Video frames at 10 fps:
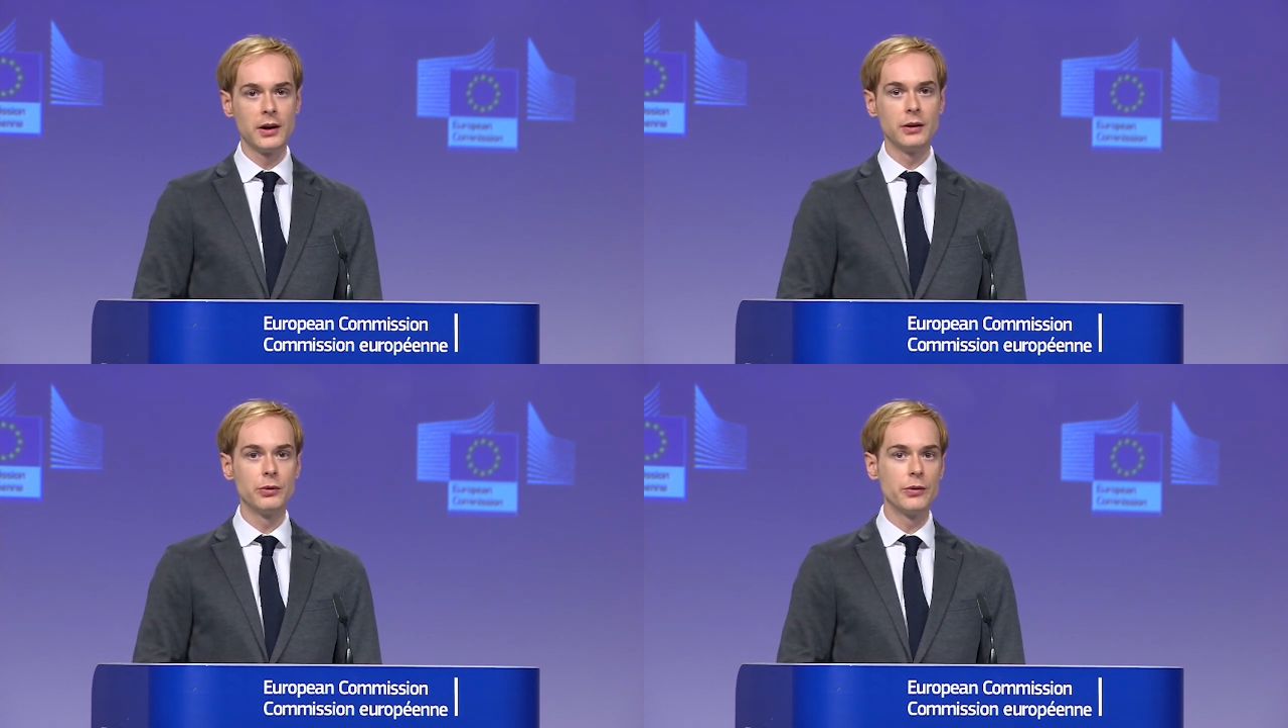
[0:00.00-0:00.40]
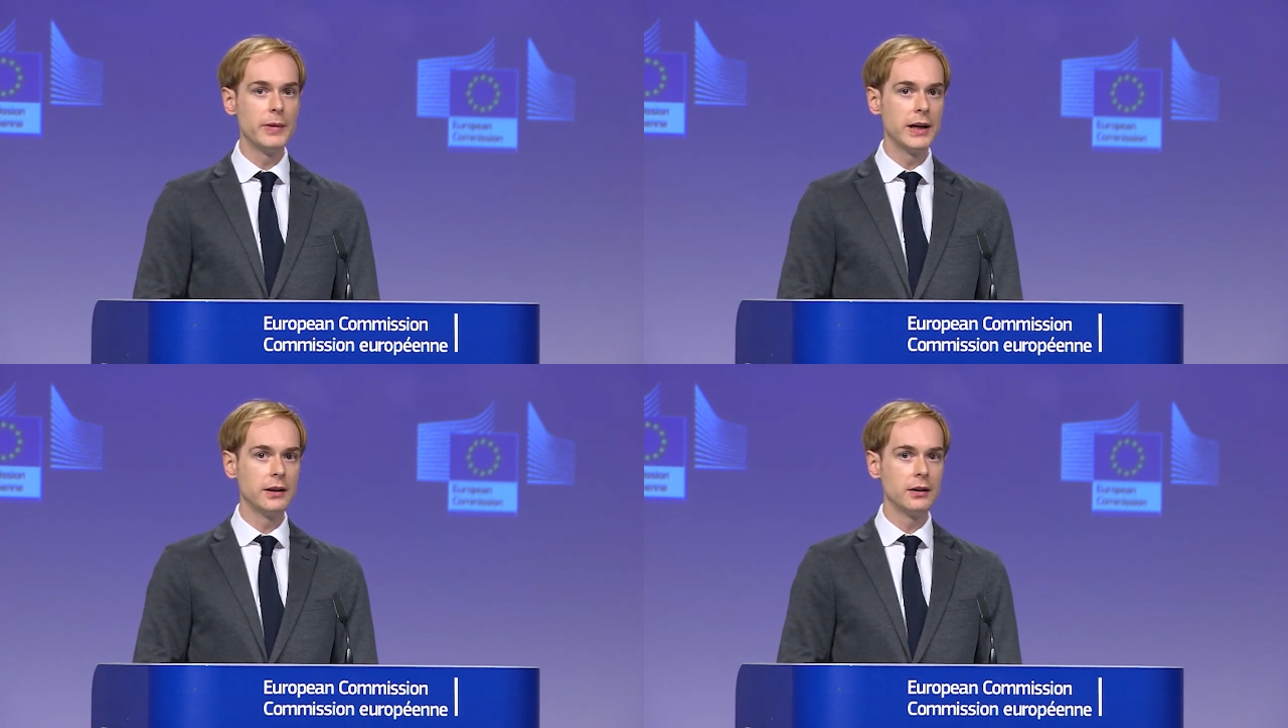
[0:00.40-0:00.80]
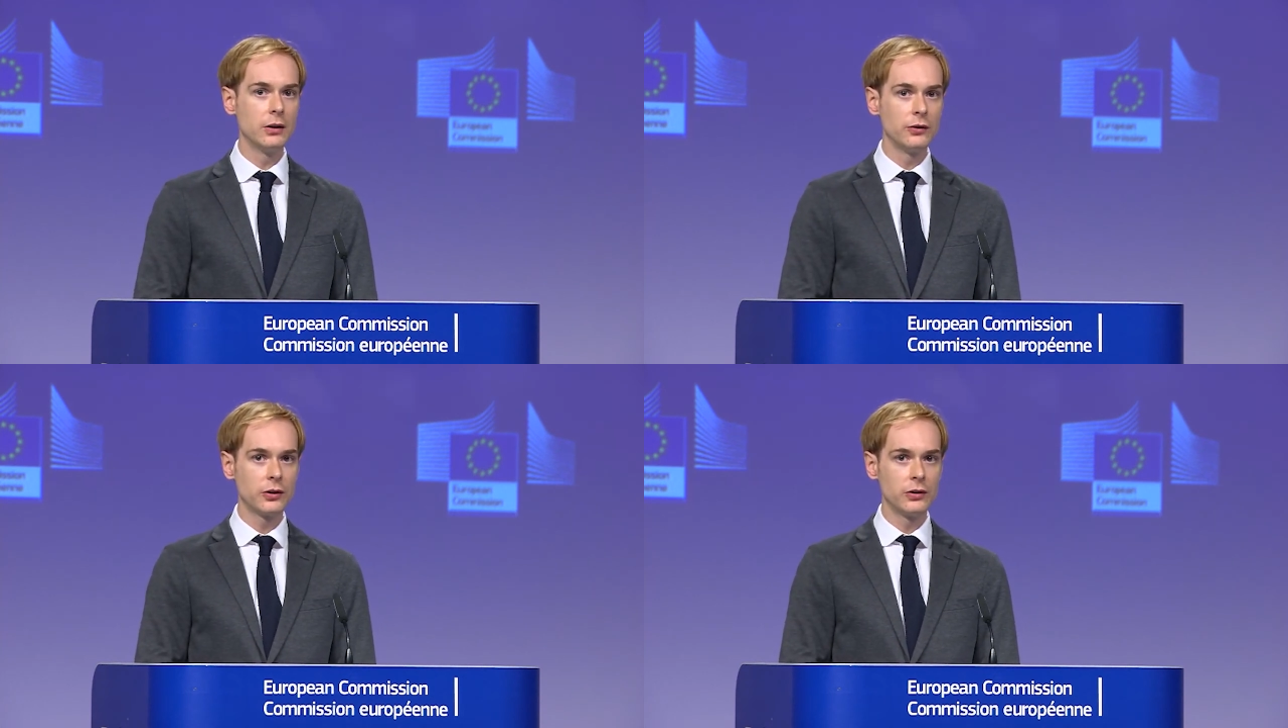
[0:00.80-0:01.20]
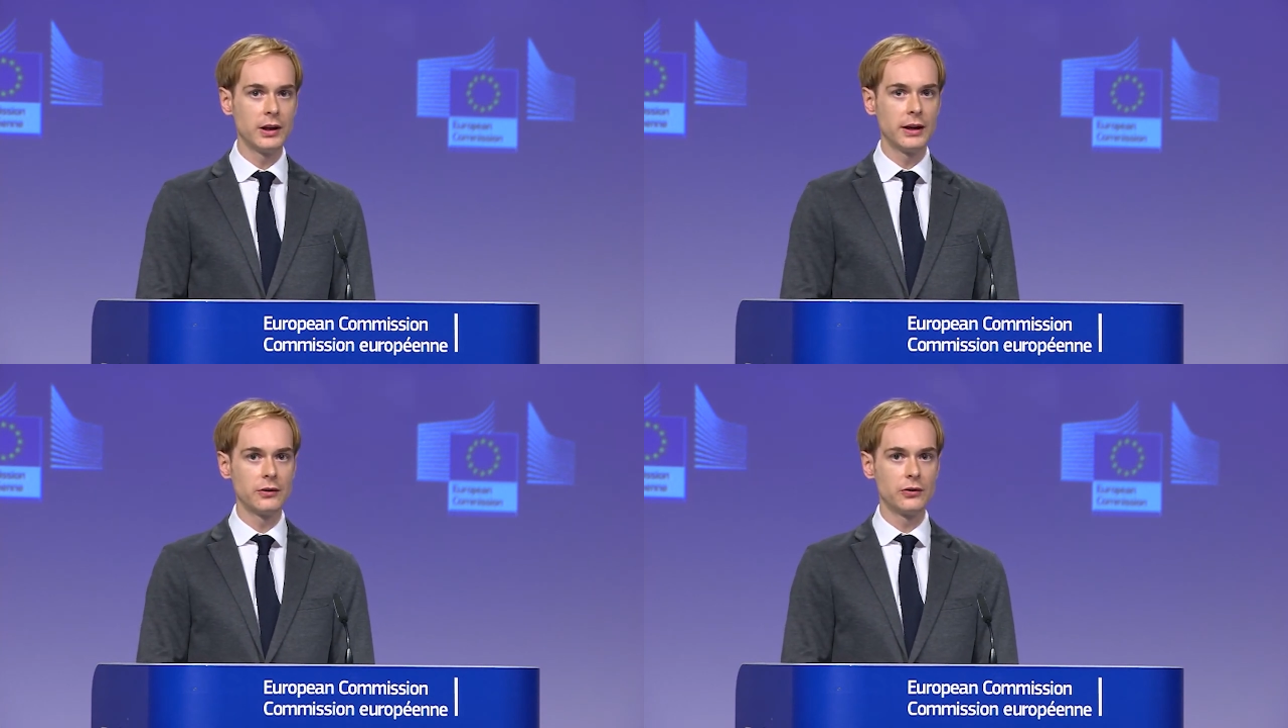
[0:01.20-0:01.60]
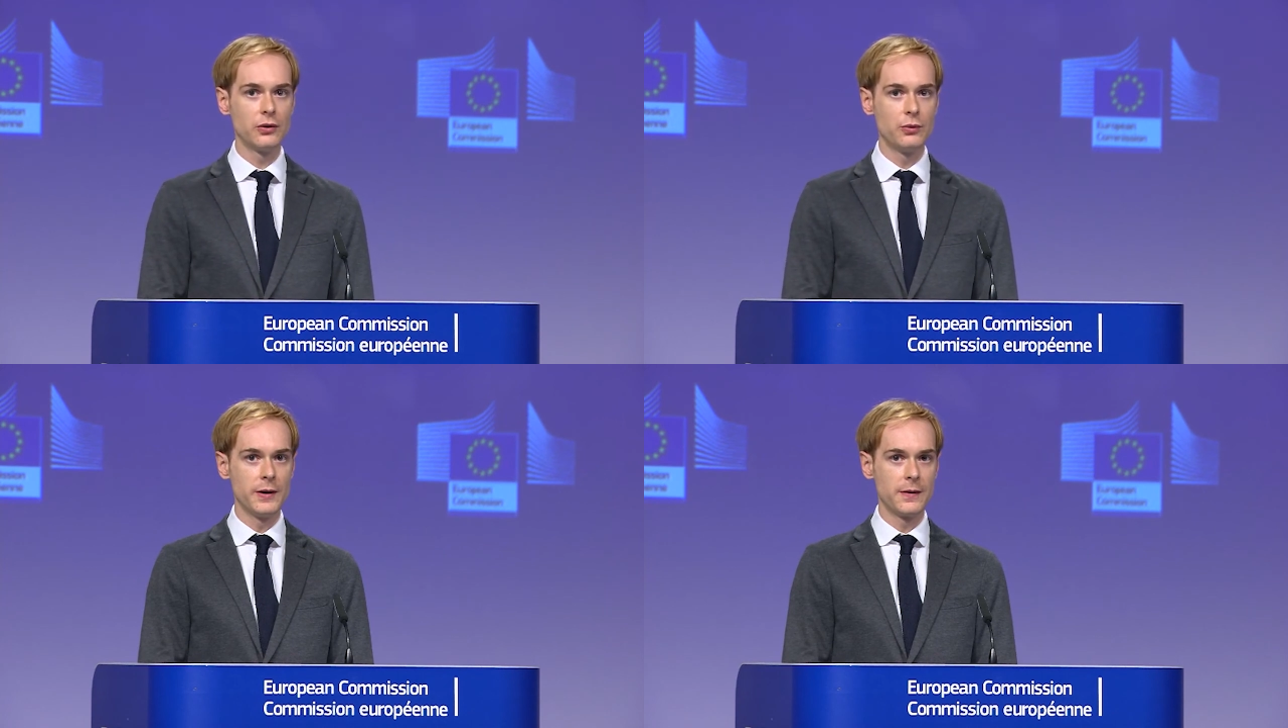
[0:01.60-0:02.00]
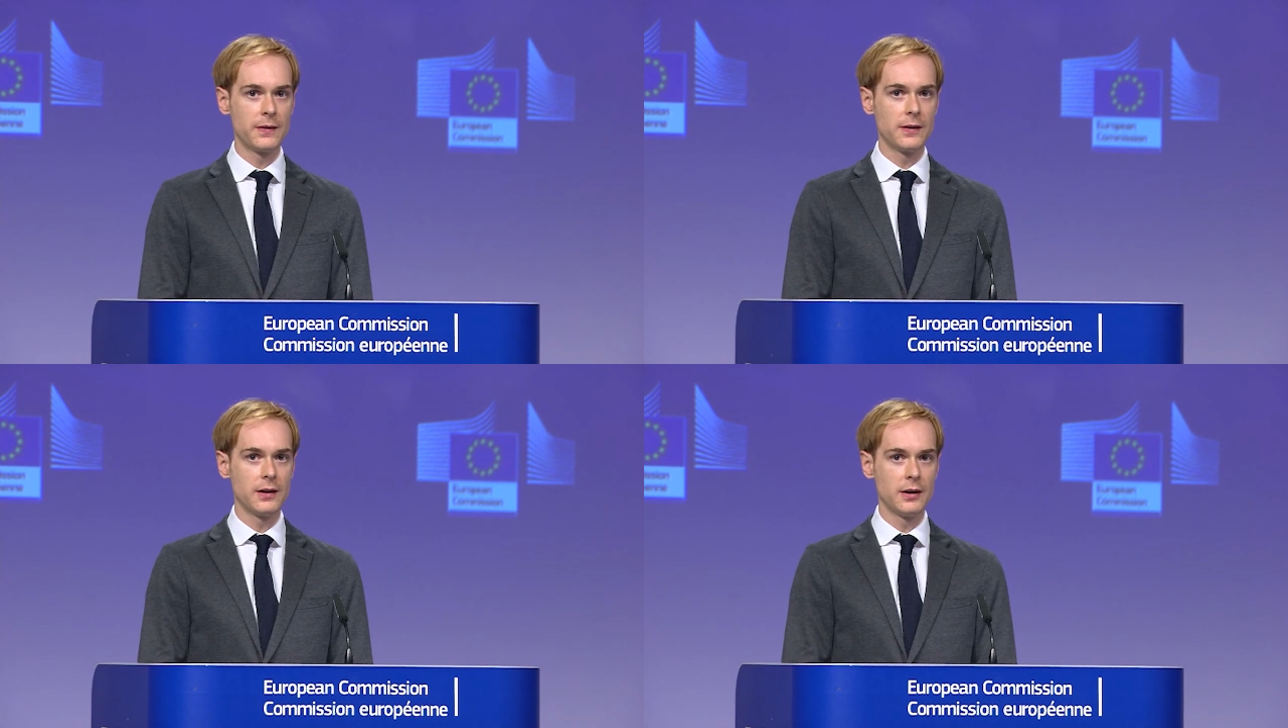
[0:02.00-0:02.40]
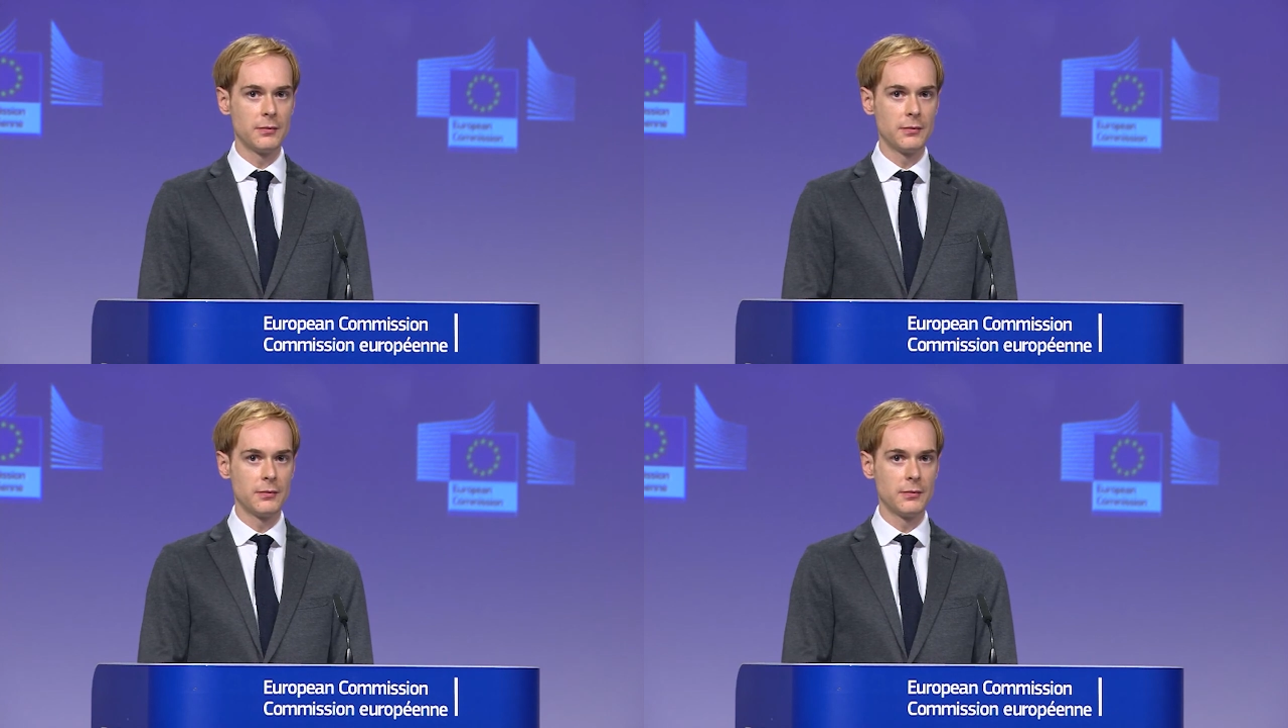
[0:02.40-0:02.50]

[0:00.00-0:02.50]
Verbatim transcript: And we remain in close contact with